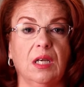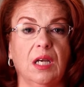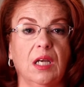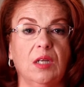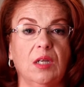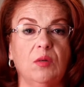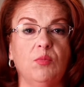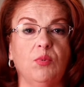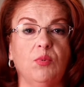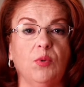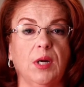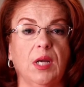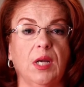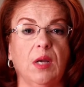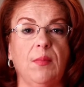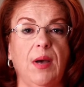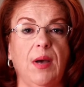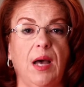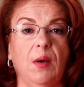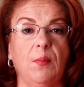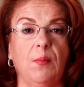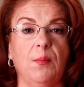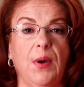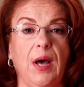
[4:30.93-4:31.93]
and bring
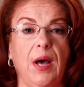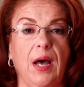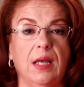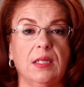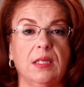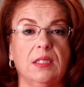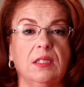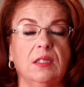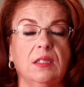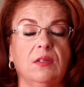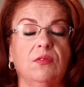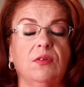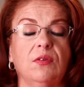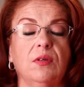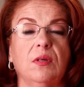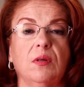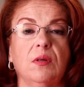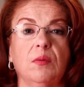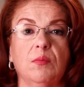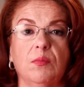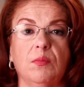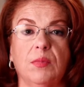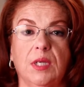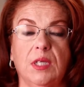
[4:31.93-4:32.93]
about positive,
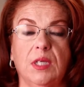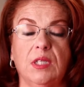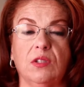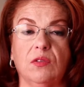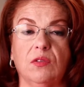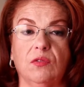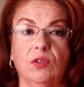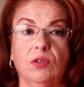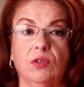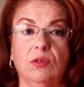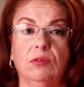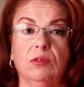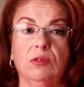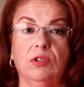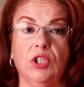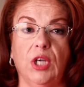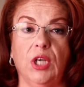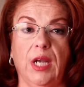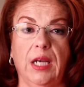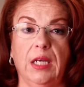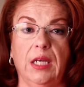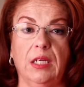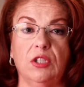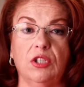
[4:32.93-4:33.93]
peaceful
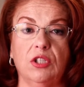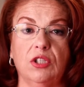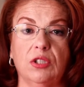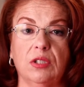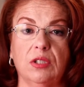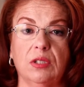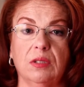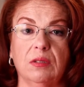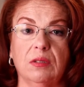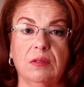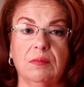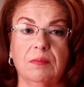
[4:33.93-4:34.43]
change.